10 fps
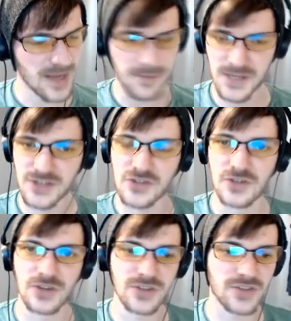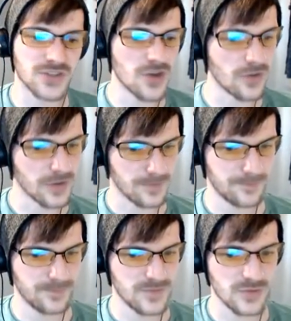I mean, just look at the chonk.
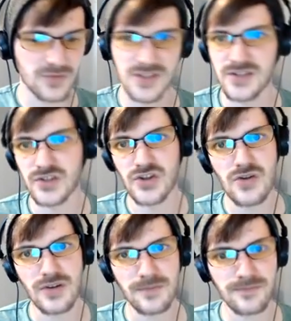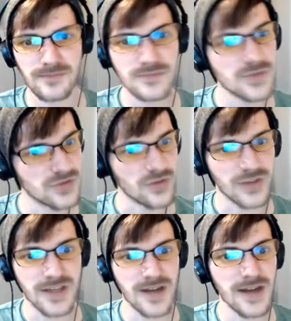Do you see the chonk?
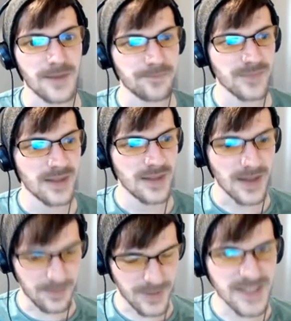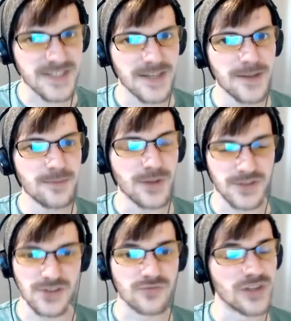Chonky car. I picked it
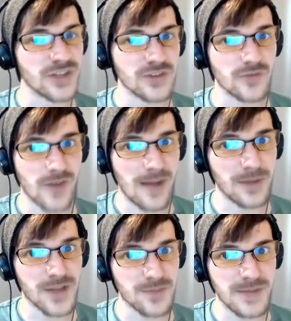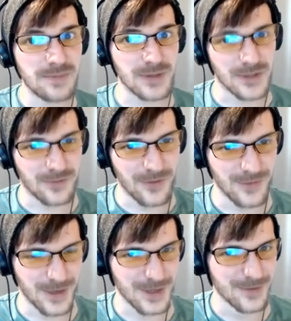because it's really good at ramming other people off the
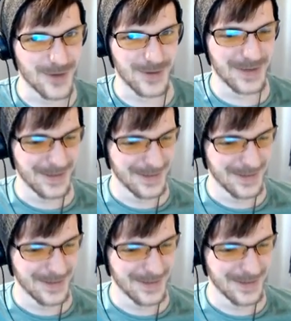fucking road.